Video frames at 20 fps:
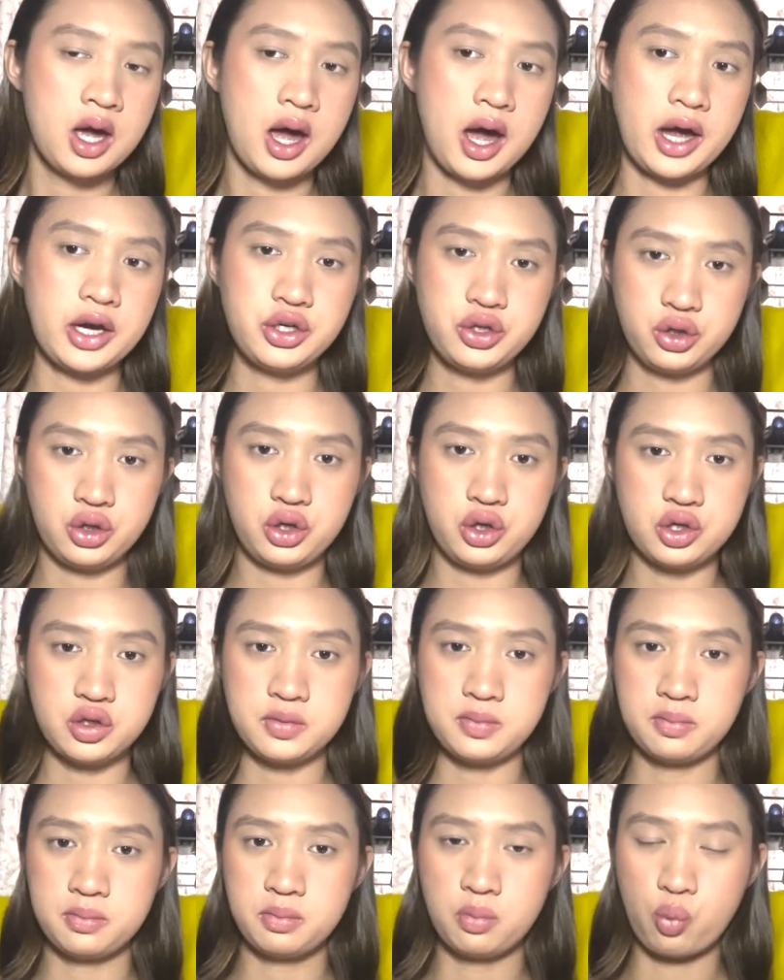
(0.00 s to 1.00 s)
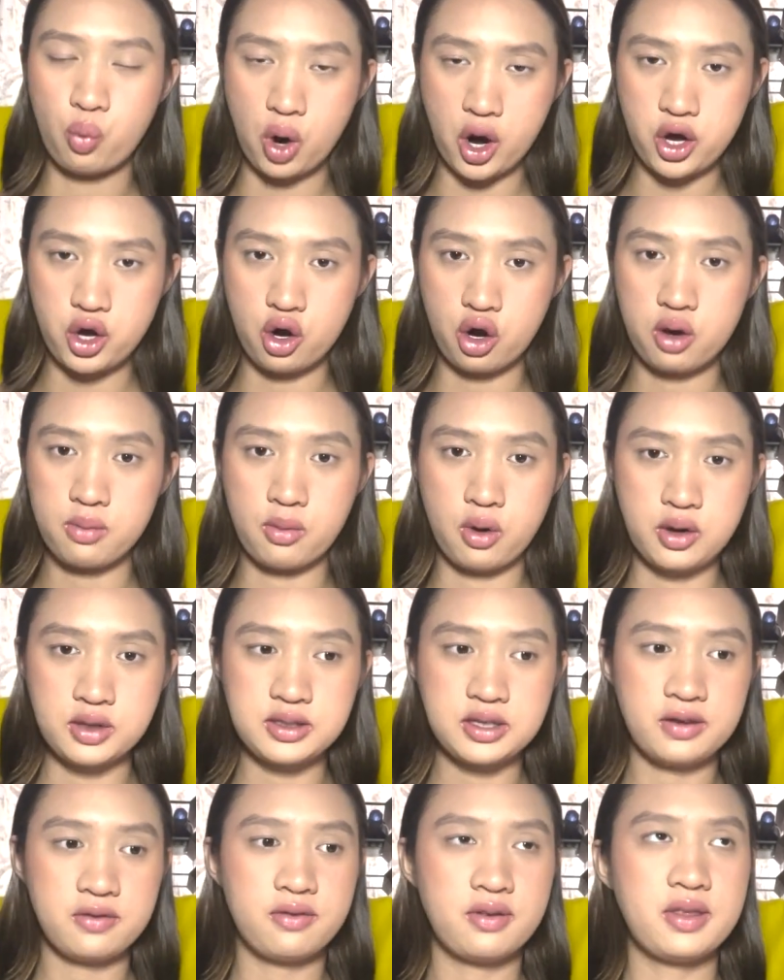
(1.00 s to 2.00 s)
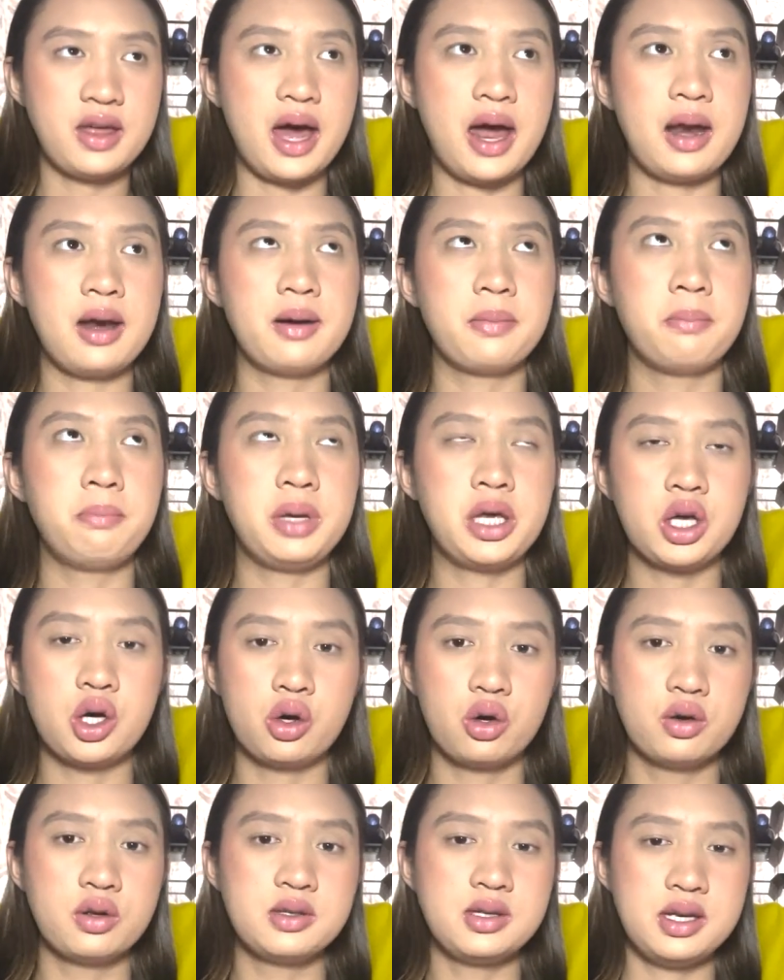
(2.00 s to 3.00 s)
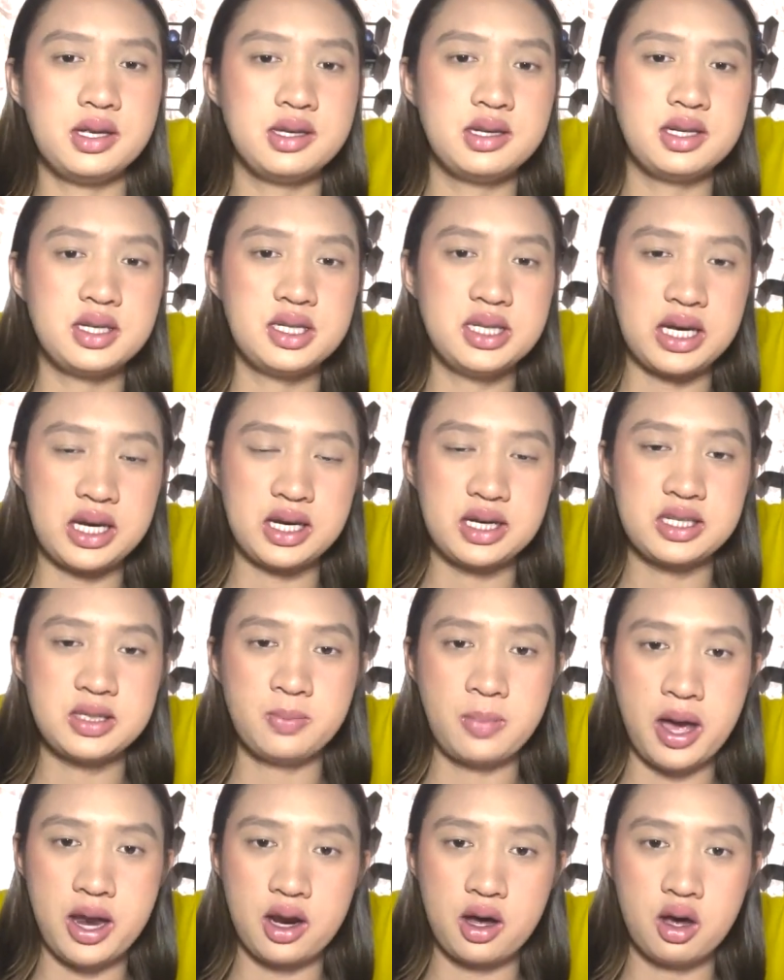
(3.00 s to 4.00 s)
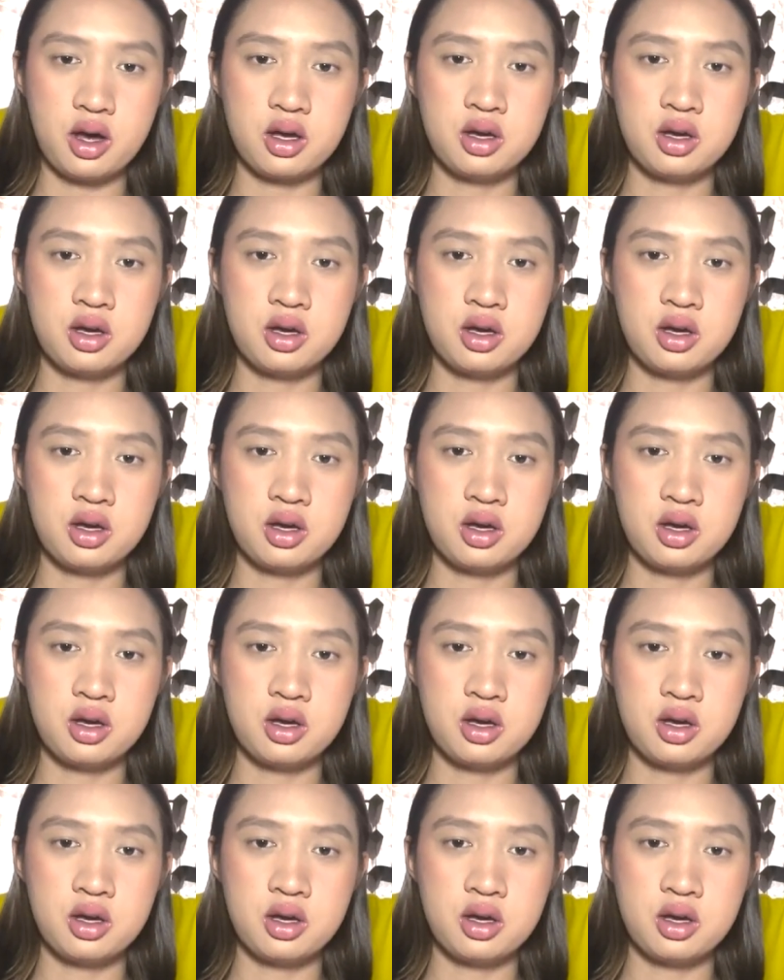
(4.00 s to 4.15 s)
I do use OneNote mostly for that because it syncs better